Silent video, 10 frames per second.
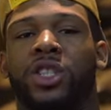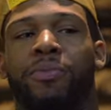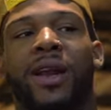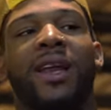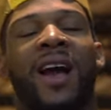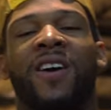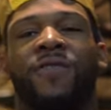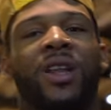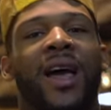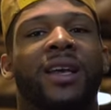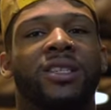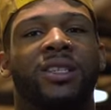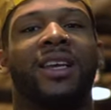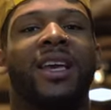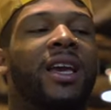Sprinting, I feel like,
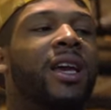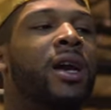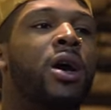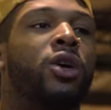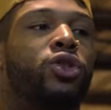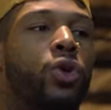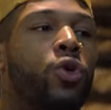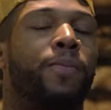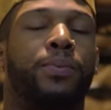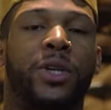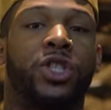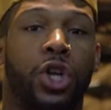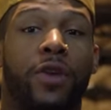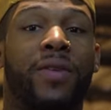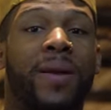is the key to
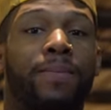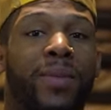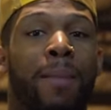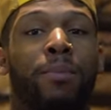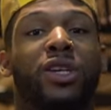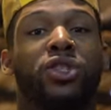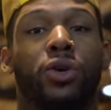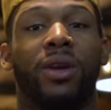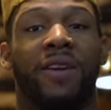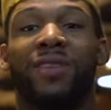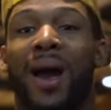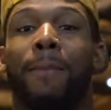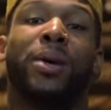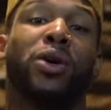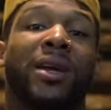preserving that muscle, if
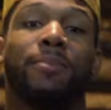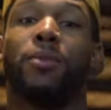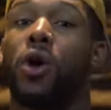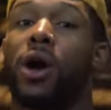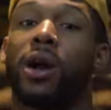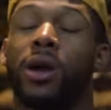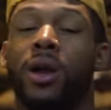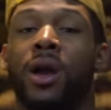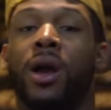not building more,